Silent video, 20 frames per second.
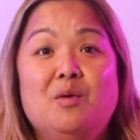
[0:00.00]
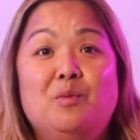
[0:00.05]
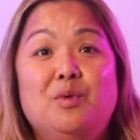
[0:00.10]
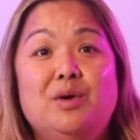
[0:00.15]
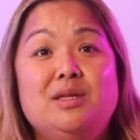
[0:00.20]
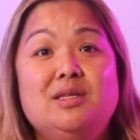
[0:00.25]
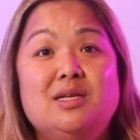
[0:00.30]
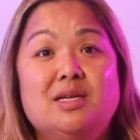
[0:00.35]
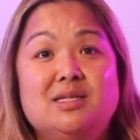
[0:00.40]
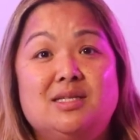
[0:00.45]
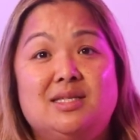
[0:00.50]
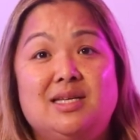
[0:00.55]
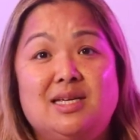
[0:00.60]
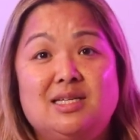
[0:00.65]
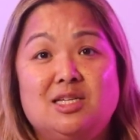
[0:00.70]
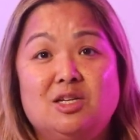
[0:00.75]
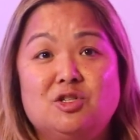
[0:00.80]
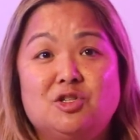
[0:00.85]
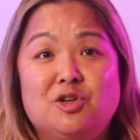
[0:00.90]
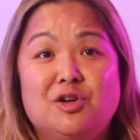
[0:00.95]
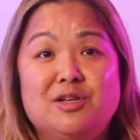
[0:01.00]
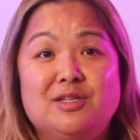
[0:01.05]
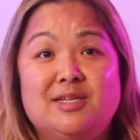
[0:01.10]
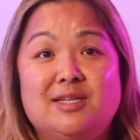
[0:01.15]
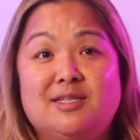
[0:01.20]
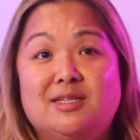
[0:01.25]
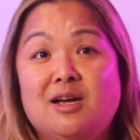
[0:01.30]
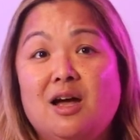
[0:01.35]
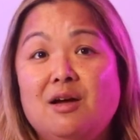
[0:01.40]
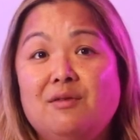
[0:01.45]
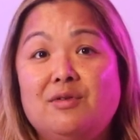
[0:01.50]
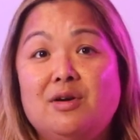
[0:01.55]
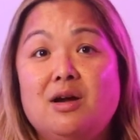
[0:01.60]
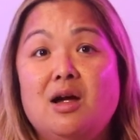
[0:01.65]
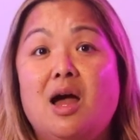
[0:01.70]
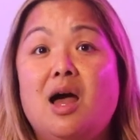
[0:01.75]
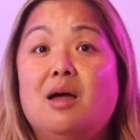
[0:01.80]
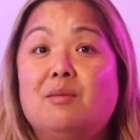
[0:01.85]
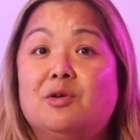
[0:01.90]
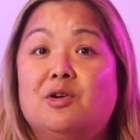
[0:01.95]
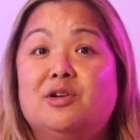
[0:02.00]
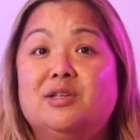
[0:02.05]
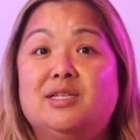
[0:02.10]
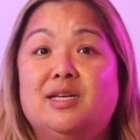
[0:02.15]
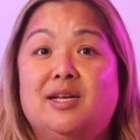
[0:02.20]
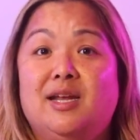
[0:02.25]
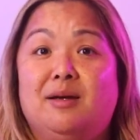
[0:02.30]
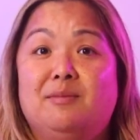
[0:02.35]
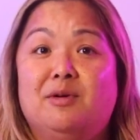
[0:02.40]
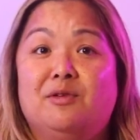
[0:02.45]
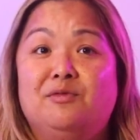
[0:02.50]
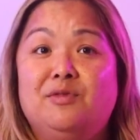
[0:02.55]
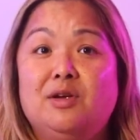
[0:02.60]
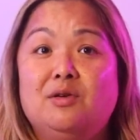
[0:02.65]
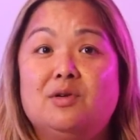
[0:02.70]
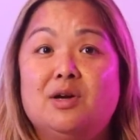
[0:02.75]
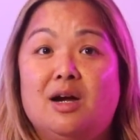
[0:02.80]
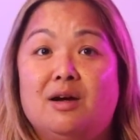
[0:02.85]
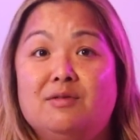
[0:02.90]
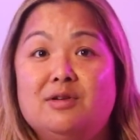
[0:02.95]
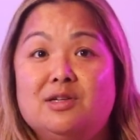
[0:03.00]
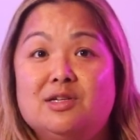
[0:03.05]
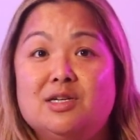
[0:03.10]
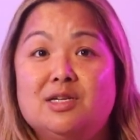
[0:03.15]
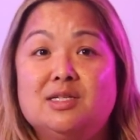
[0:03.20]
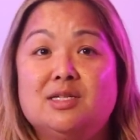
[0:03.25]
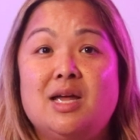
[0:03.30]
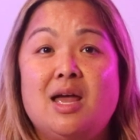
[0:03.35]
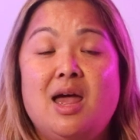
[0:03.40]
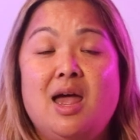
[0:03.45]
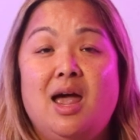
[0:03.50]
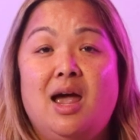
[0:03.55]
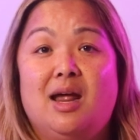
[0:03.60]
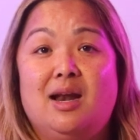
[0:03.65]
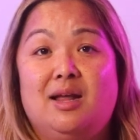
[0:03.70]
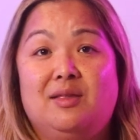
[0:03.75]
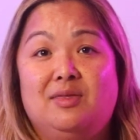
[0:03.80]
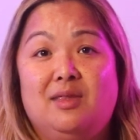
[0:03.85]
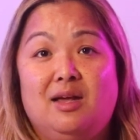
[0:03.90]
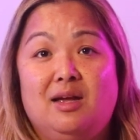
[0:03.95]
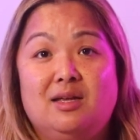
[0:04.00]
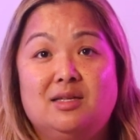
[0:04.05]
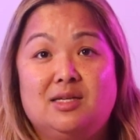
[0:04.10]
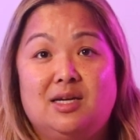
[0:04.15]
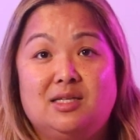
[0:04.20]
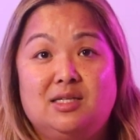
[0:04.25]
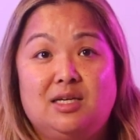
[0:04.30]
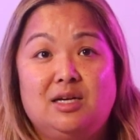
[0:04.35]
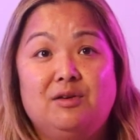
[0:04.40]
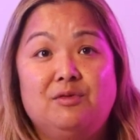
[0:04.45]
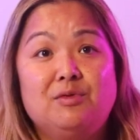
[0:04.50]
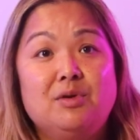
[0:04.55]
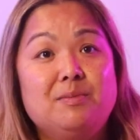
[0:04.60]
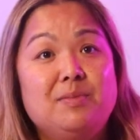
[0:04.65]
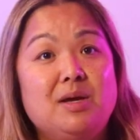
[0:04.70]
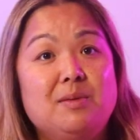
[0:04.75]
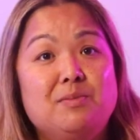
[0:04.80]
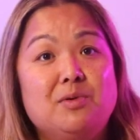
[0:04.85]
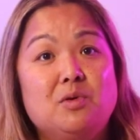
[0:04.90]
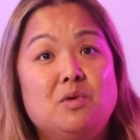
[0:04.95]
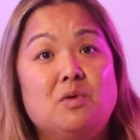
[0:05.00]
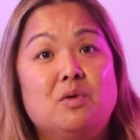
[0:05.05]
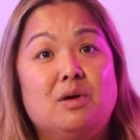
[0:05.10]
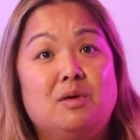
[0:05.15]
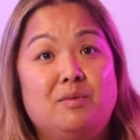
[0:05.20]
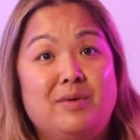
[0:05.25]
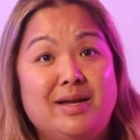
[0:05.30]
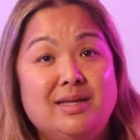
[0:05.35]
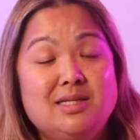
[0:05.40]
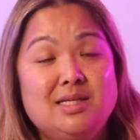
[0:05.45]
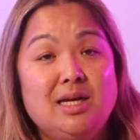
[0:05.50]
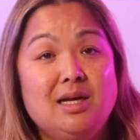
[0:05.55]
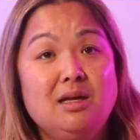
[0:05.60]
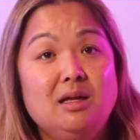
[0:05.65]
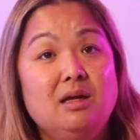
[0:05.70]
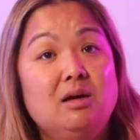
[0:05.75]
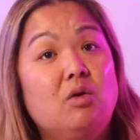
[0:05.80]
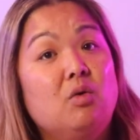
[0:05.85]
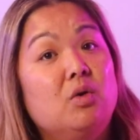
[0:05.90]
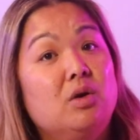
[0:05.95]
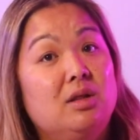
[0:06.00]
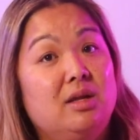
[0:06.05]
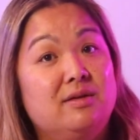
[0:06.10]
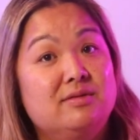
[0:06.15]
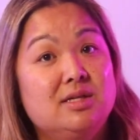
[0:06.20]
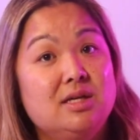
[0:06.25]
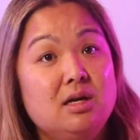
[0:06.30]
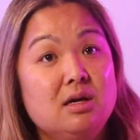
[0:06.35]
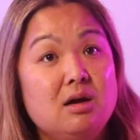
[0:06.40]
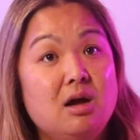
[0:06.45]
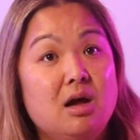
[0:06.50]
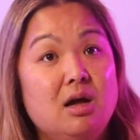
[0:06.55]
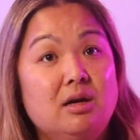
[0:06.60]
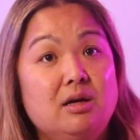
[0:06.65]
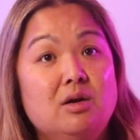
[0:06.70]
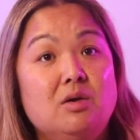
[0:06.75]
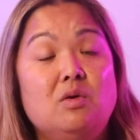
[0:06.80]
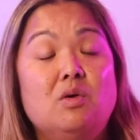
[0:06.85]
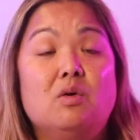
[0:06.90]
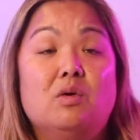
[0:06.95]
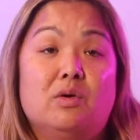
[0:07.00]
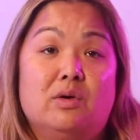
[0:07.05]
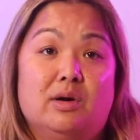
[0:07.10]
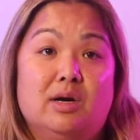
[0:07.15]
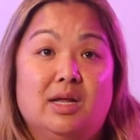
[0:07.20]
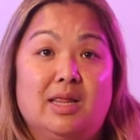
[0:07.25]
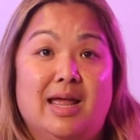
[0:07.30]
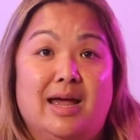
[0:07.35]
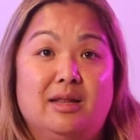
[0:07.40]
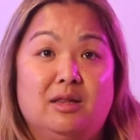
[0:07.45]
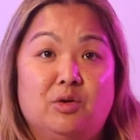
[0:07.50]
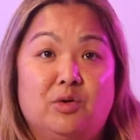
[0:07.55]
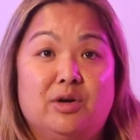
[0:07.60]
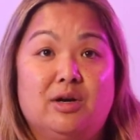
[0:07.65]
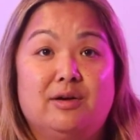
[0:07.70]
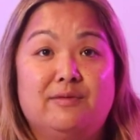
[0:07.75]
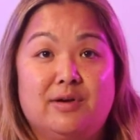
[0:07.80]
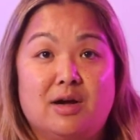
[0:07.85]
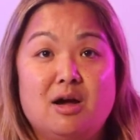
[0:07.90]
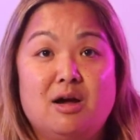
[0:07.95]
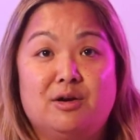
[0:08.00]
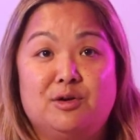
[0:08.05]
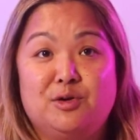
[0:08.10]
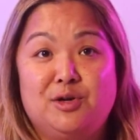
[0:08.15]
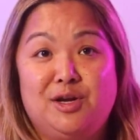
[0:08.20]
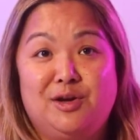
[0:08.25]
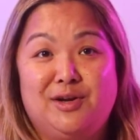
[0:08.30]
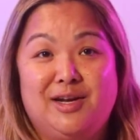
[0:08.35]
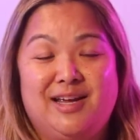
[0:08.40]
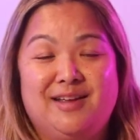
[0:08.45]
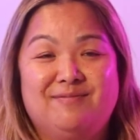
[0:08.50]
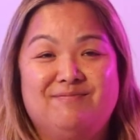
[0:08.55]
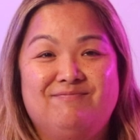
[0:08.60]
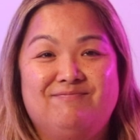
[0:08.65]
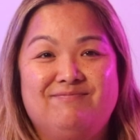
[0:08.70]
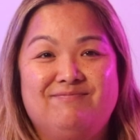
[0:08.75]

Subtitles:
What does these insurances cover? I'm going to name a few coverages, and I think it's ideal for people who are renting or lives in a condo or a landlord of a condo unit.